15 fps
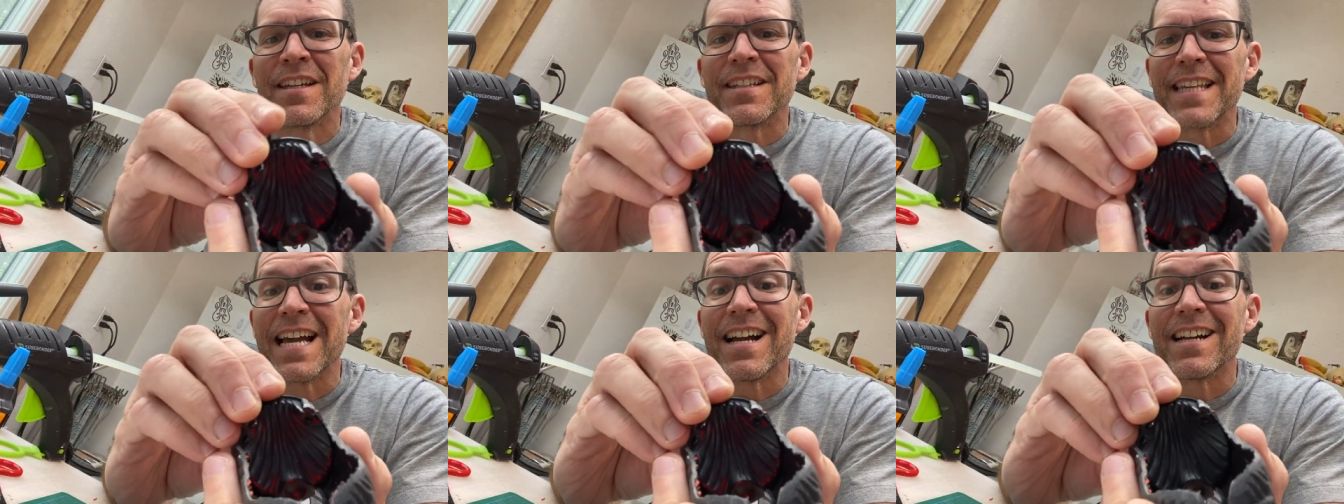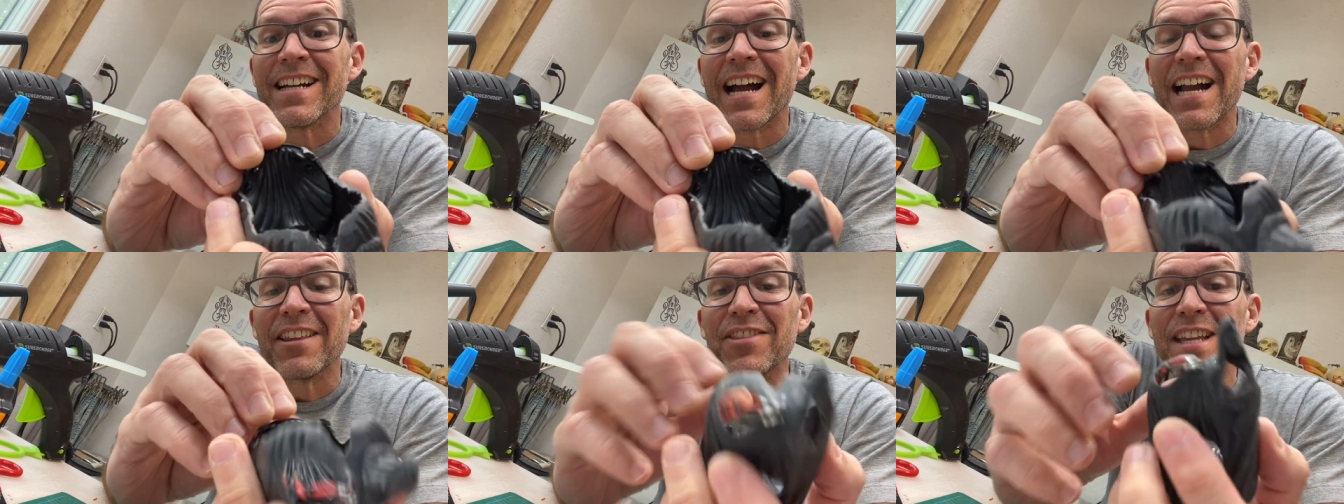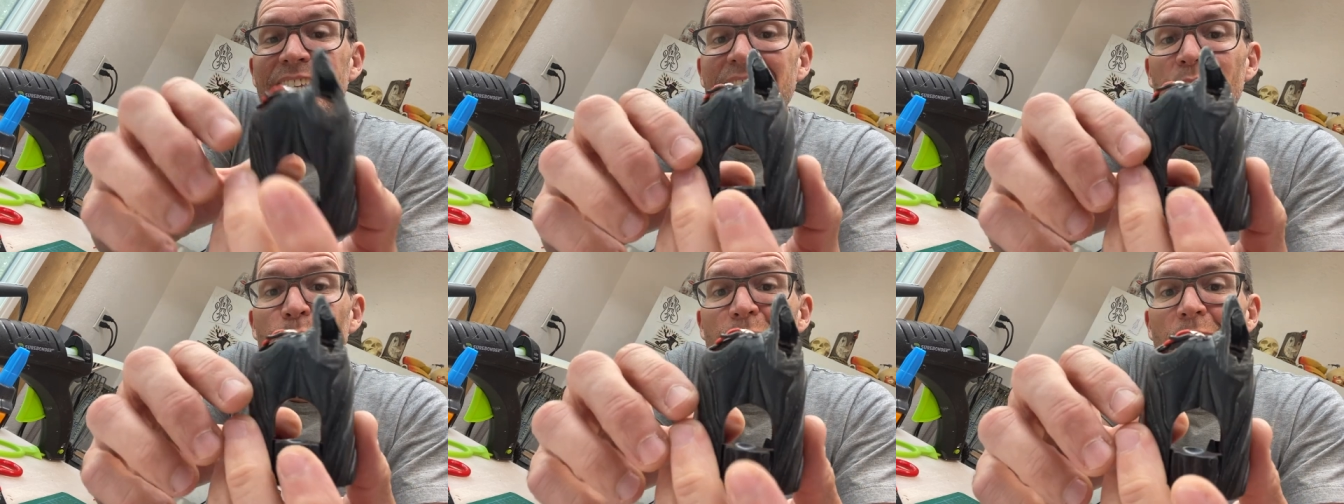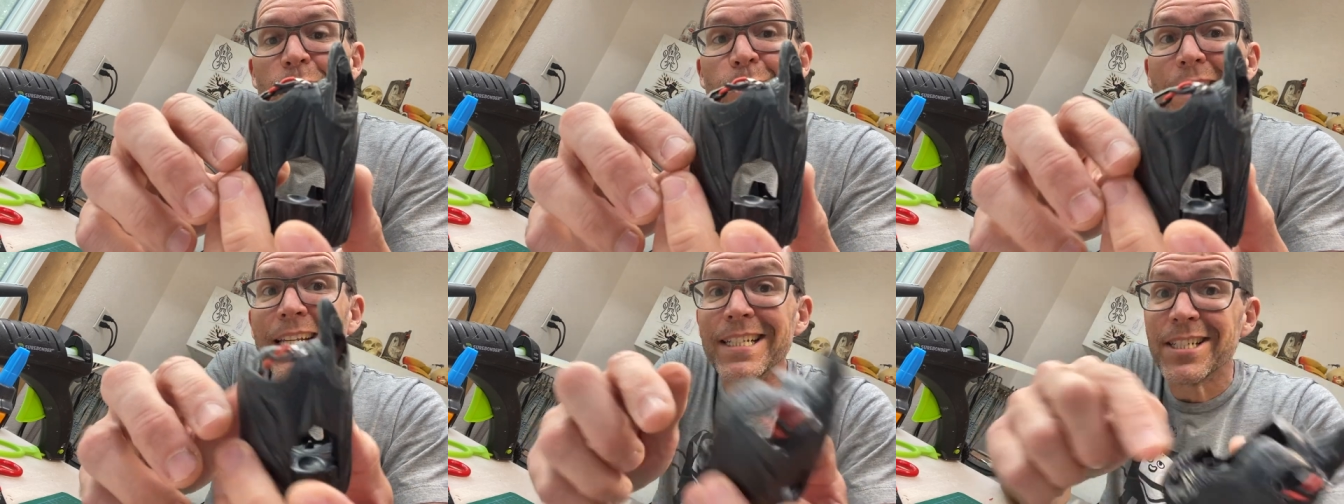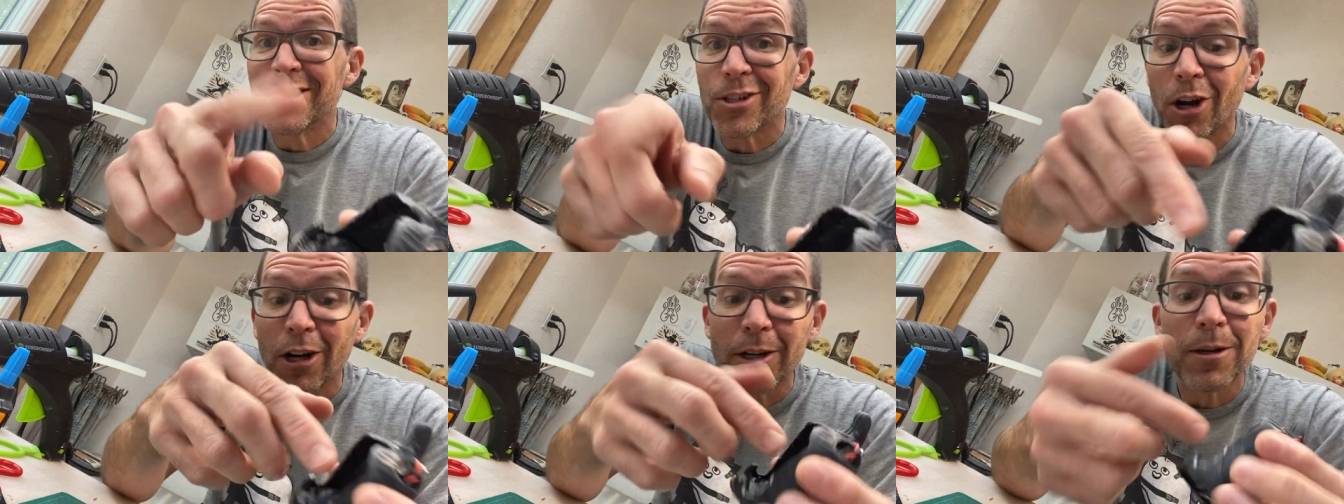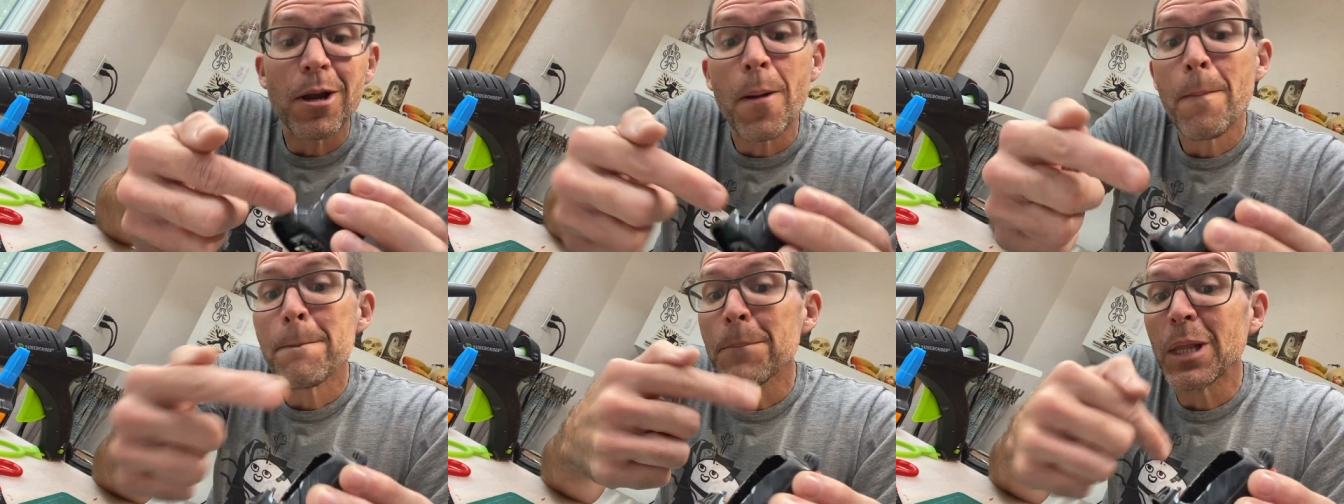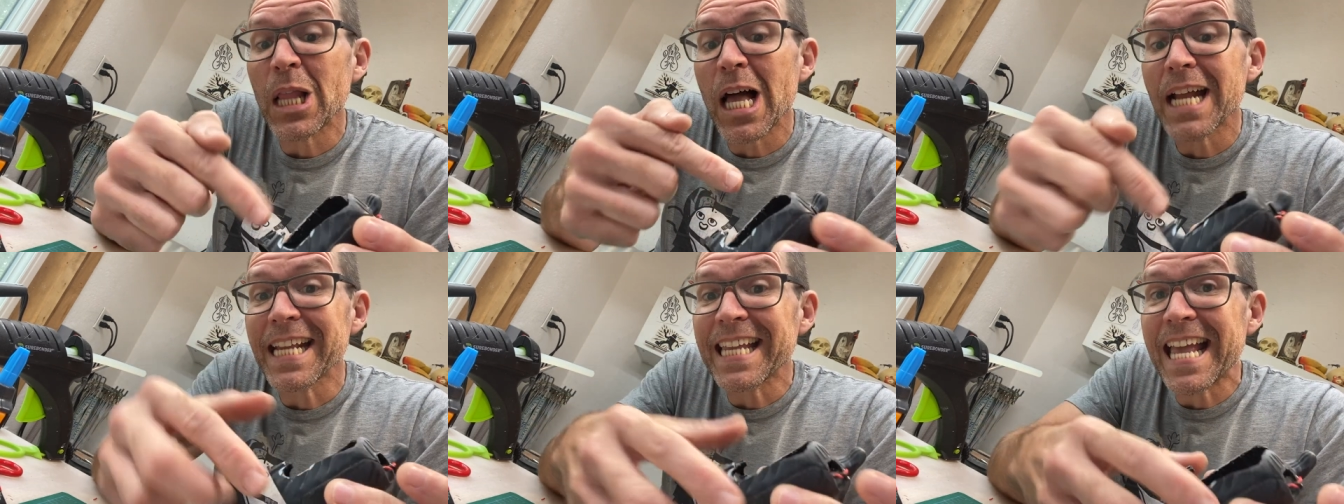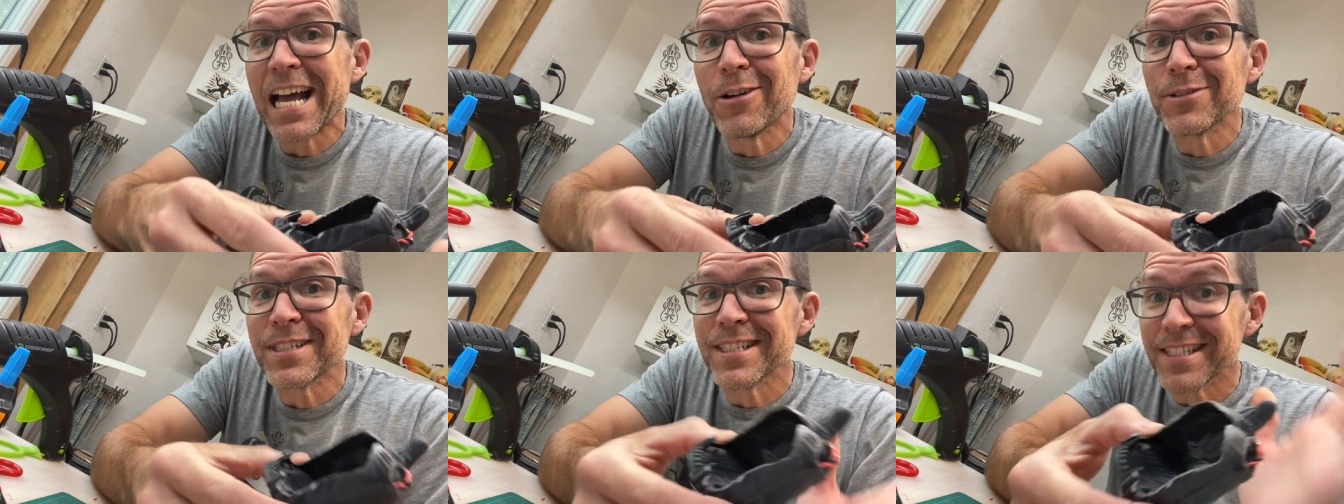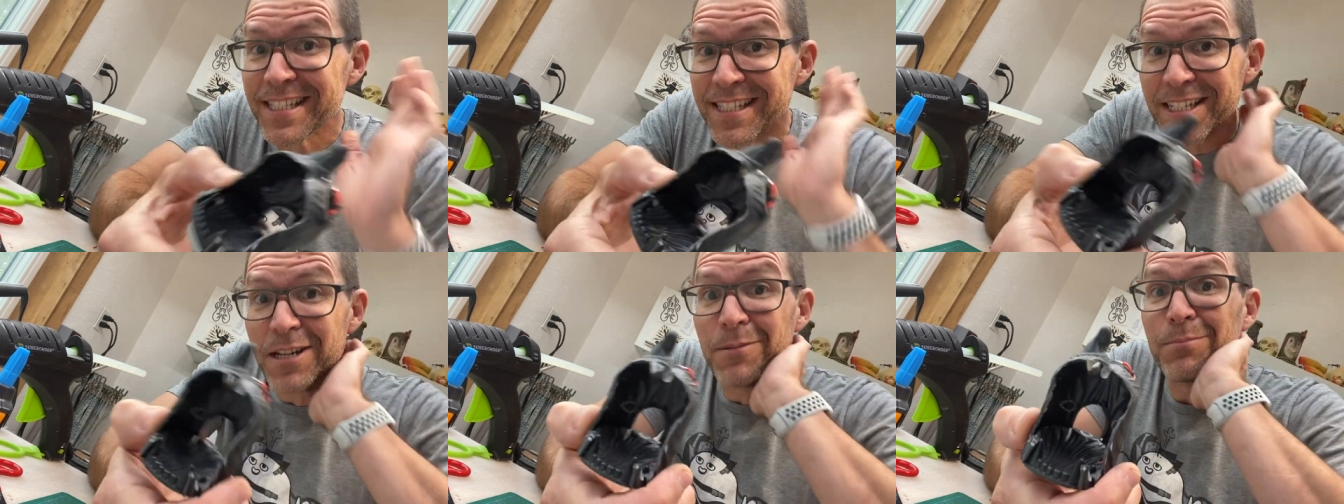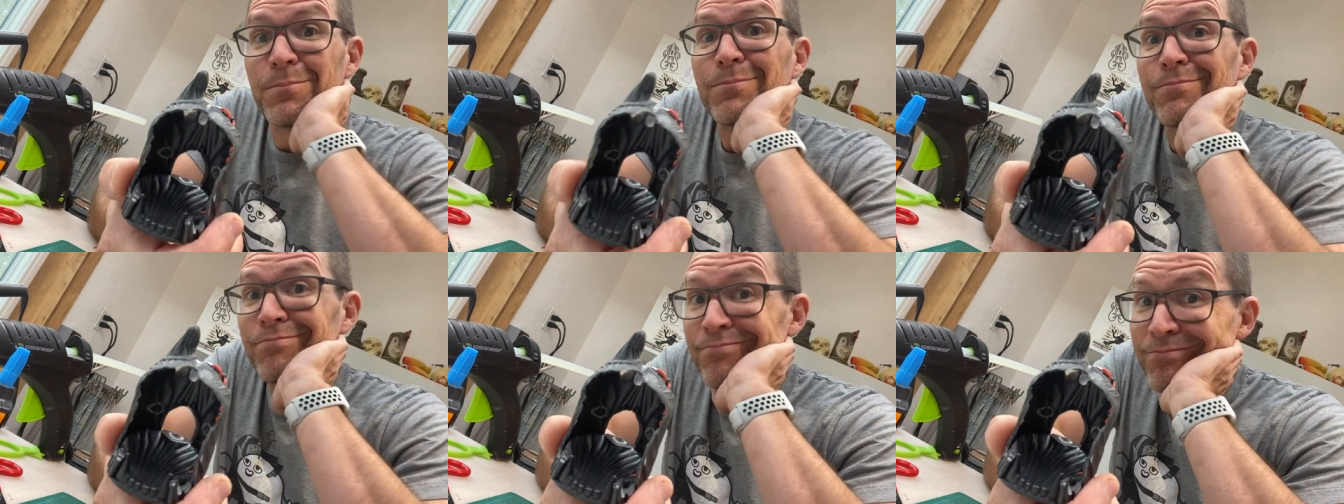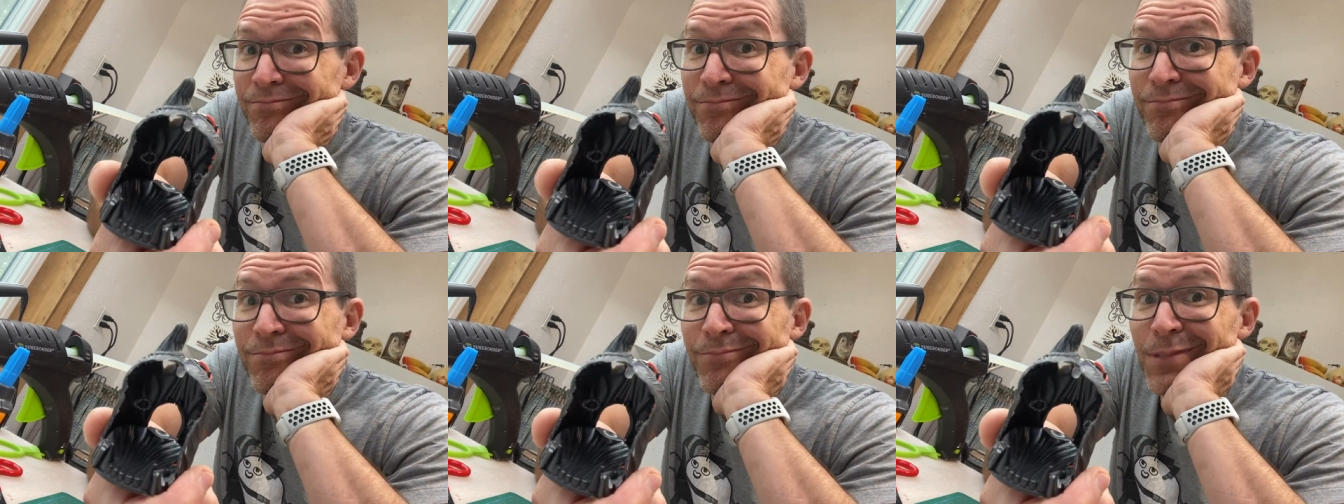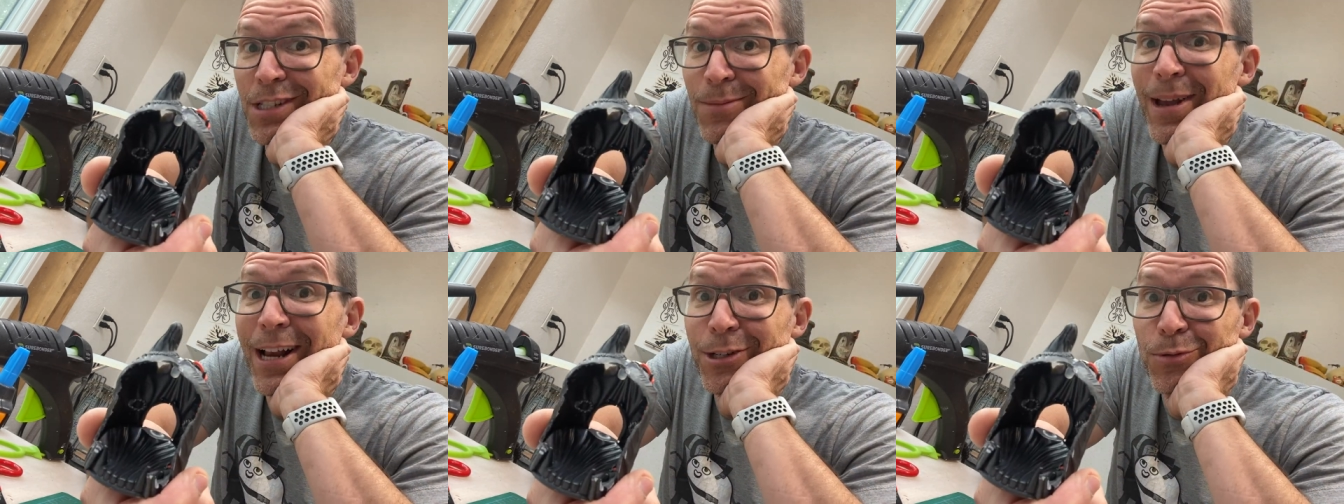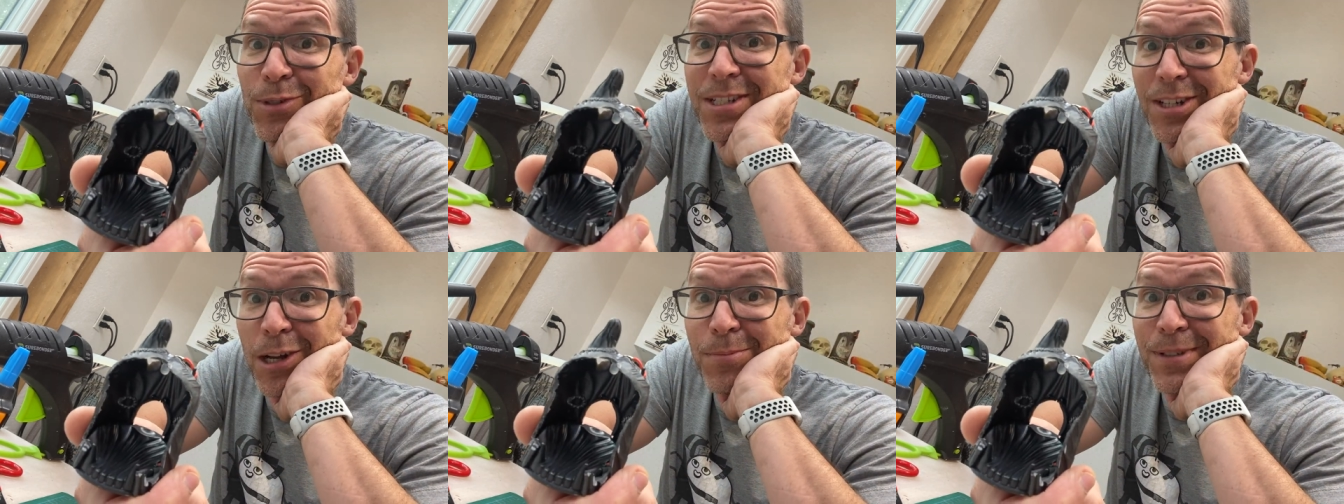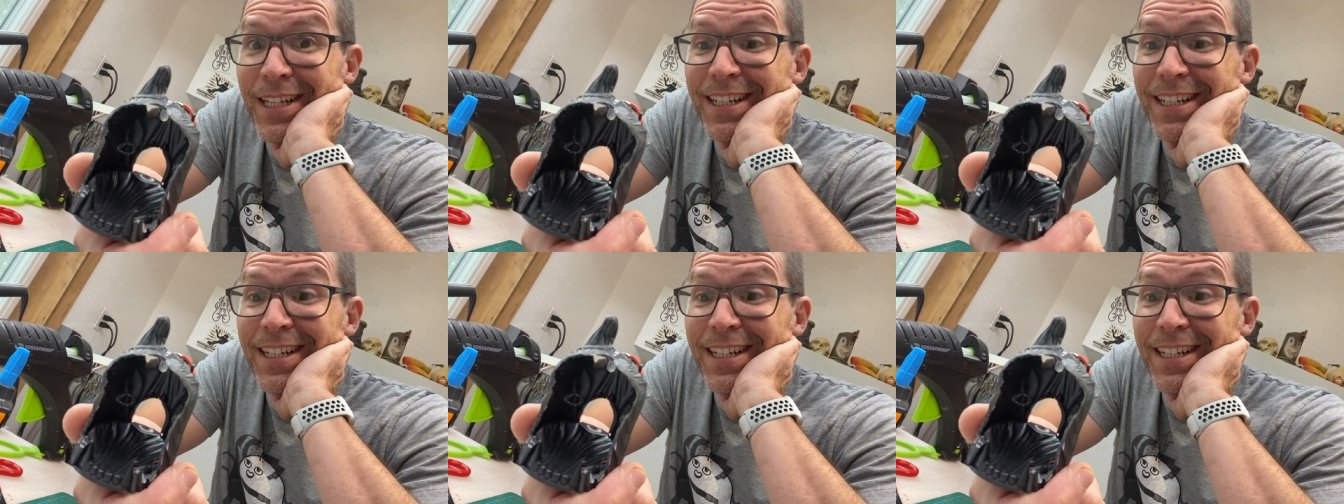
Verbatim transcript: Yeah, I think that we are ready to start plotting out some actual sculpting.